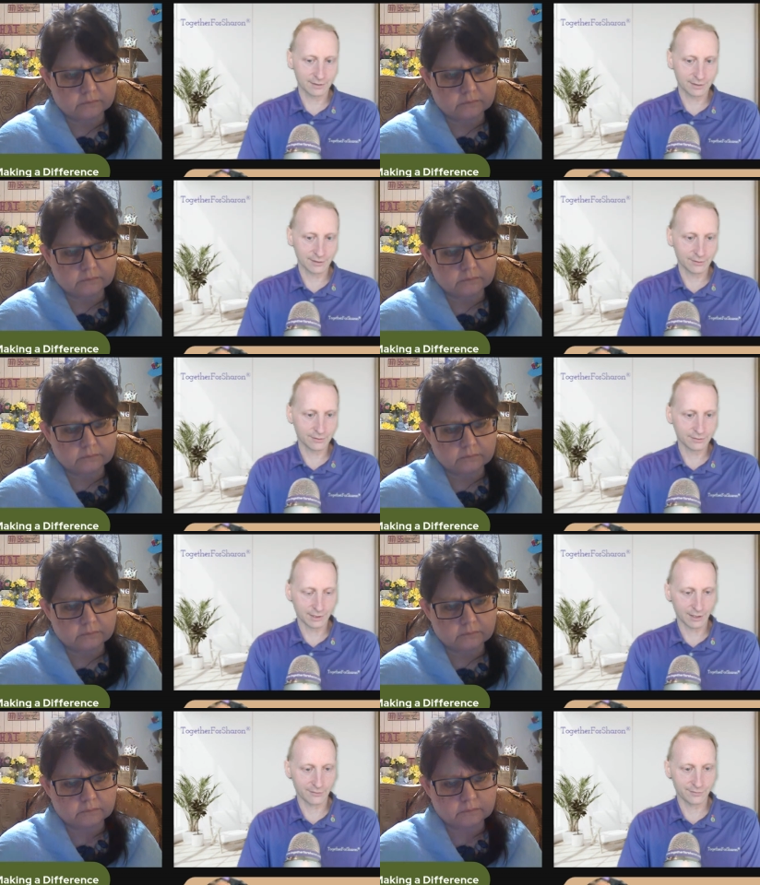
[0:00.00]
Speaker 1: continue
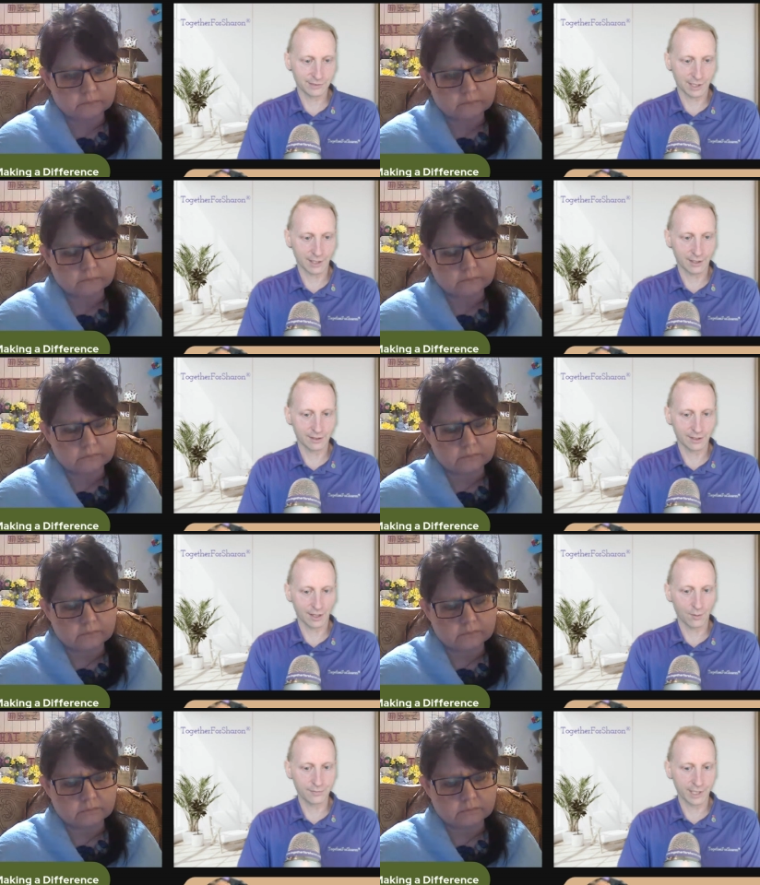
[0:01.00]
Together for Sharon? And I
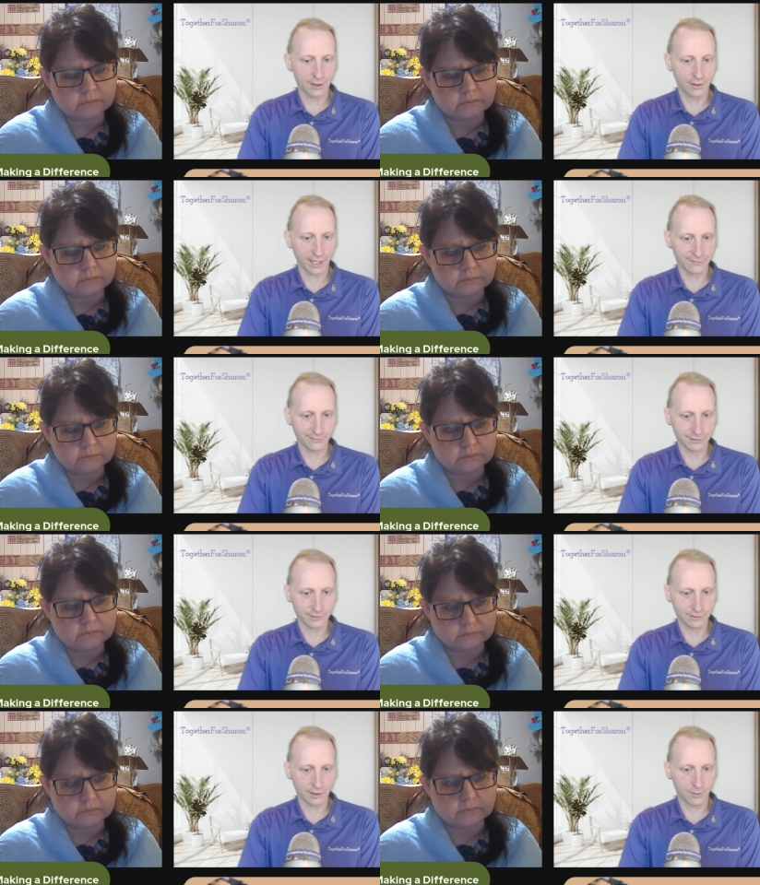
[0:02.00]
hope they don't have to
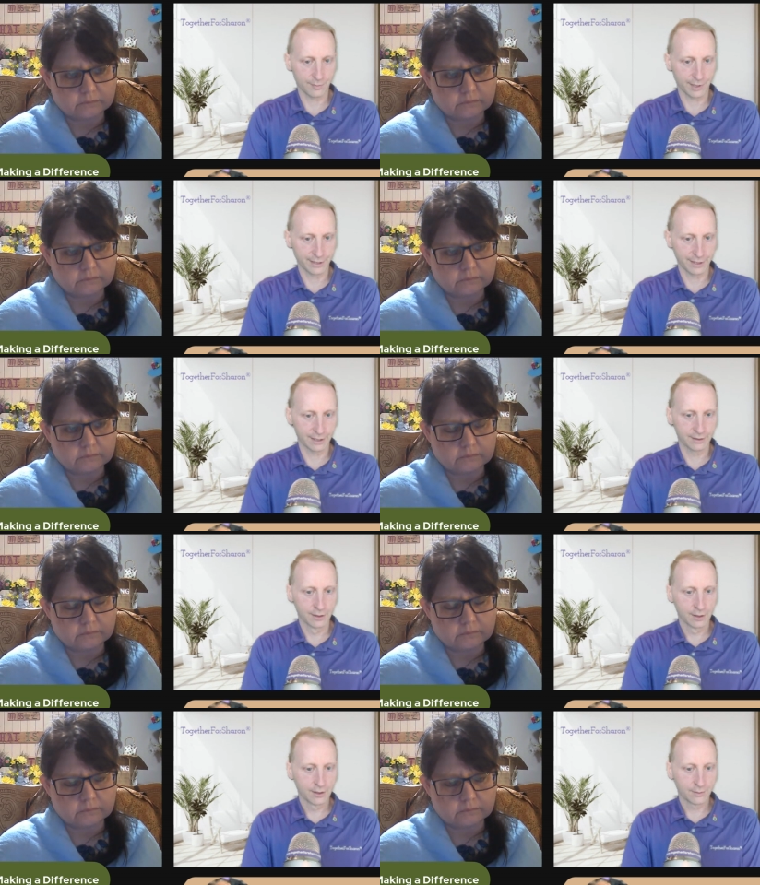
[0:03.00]
because I hope by then
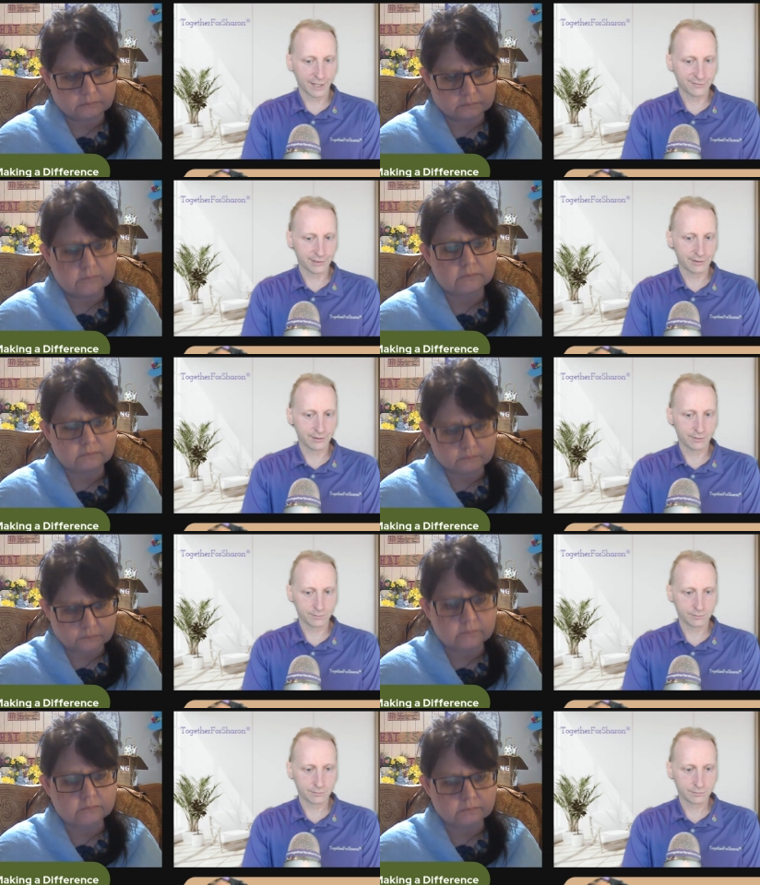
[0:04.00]
we have a cure.
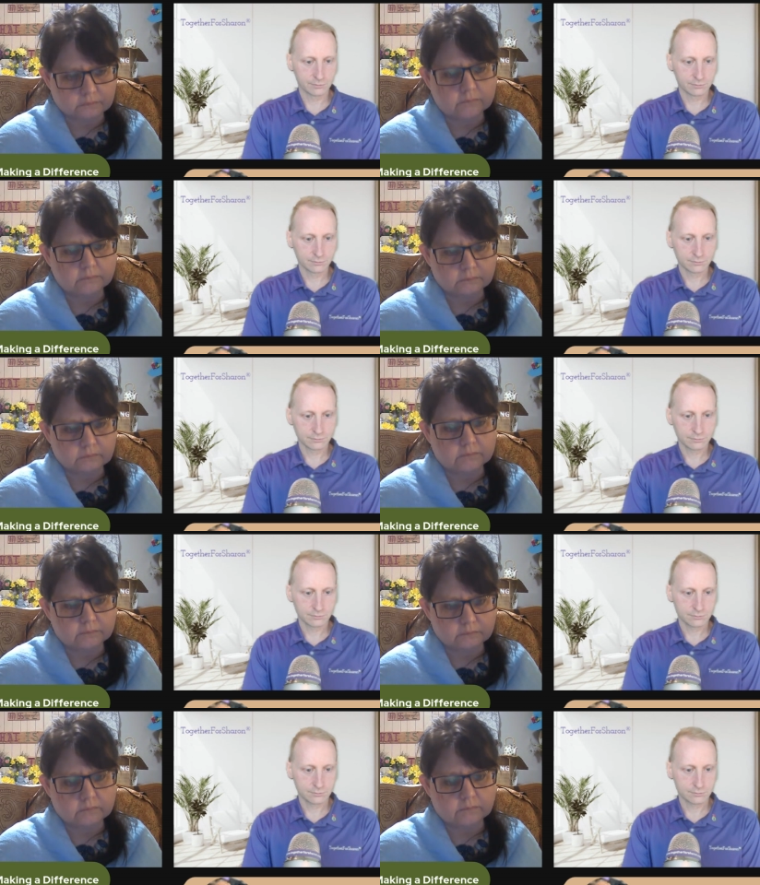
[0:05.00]

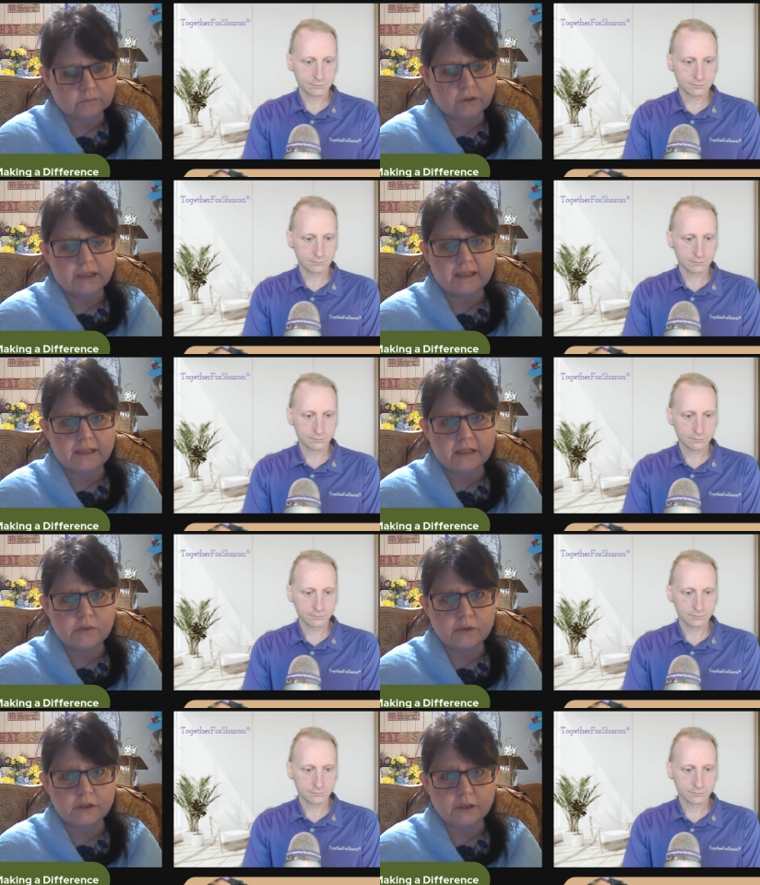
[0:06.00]
Speaker 2: Well, and I think it's really
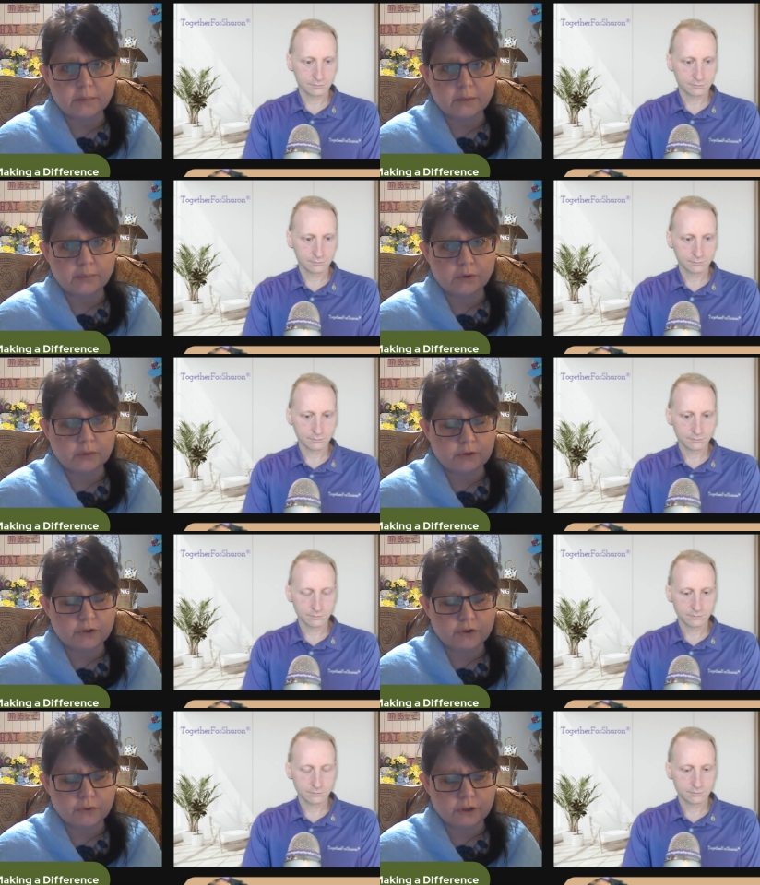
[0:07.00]
deeply important what you're
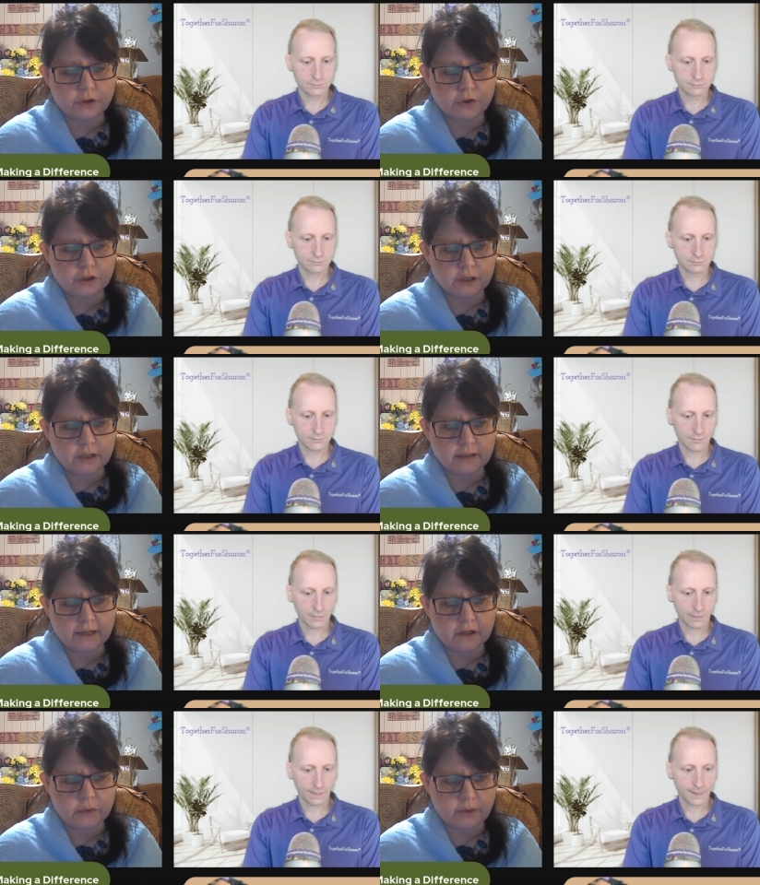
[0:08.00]
doing, George. And thank you
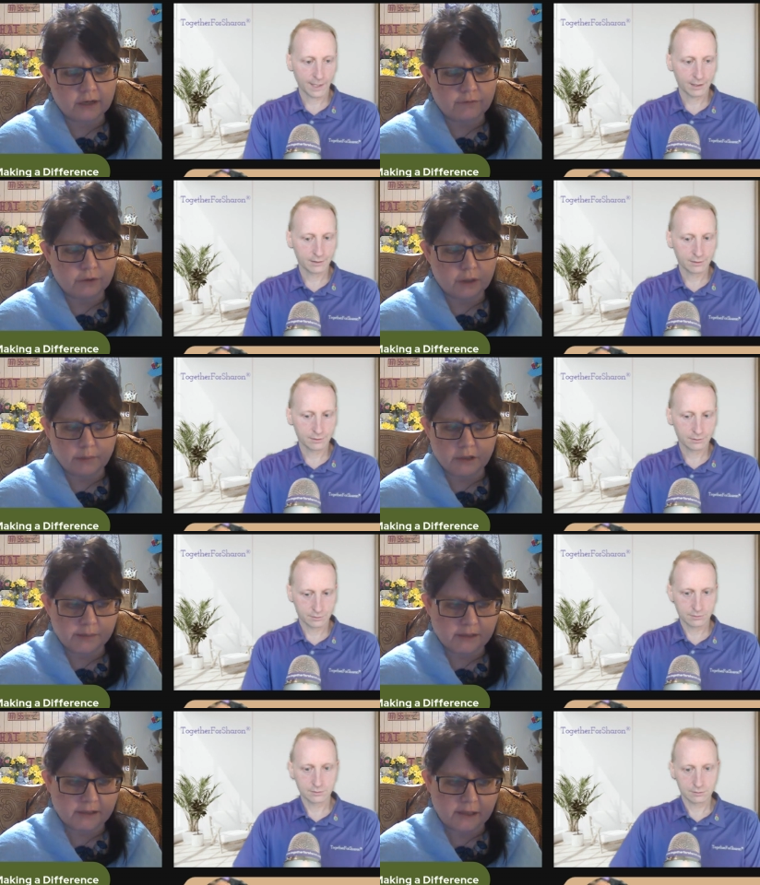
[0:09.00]
again for coming to my
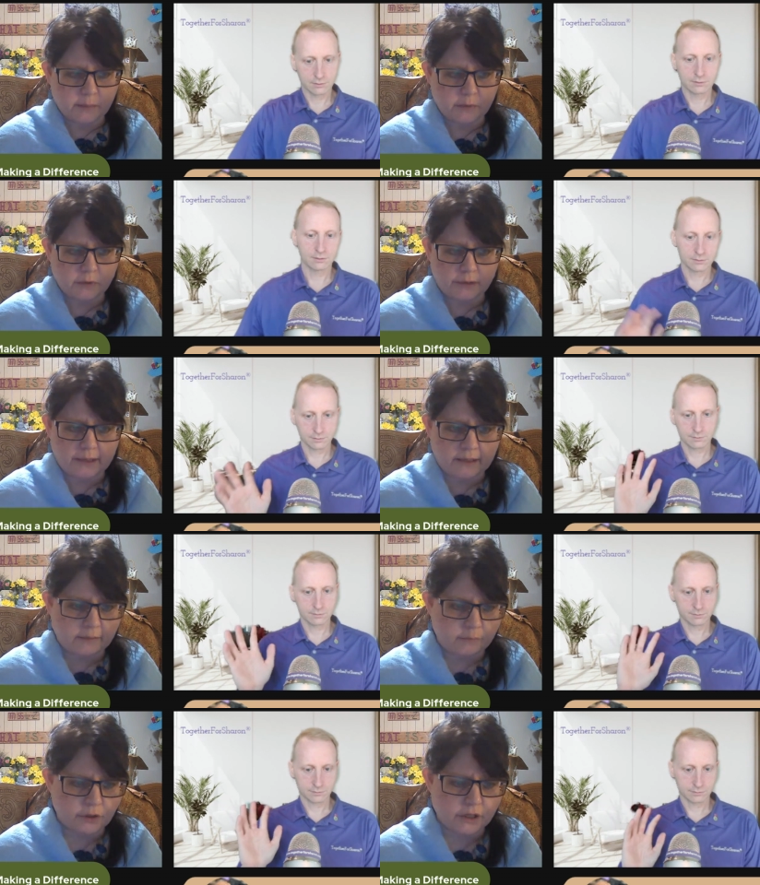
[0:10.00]
table and
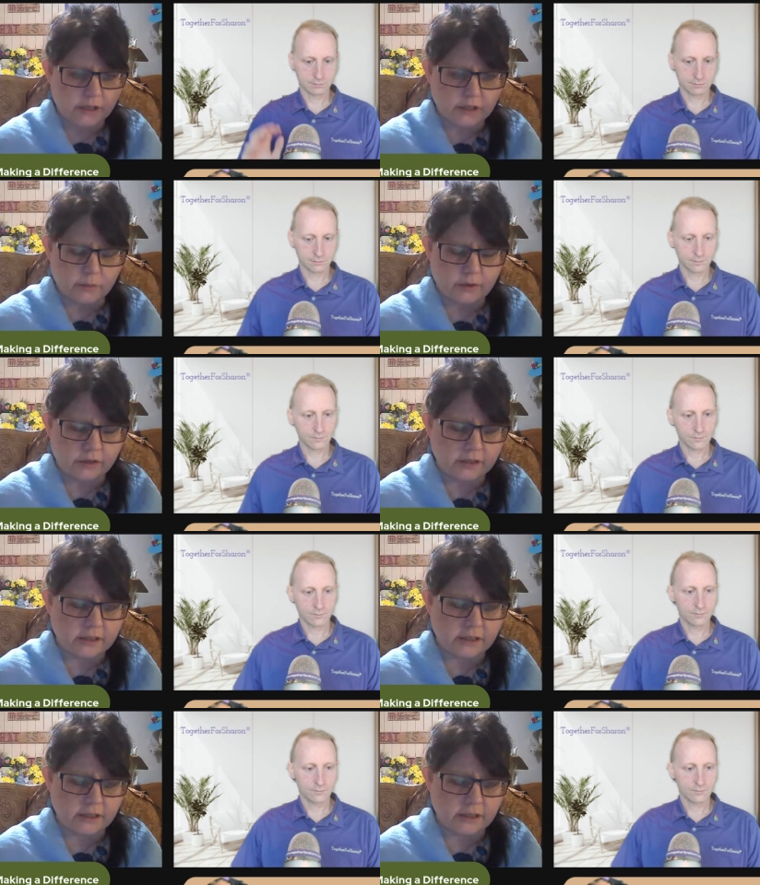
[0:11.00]
bringing this awareness to the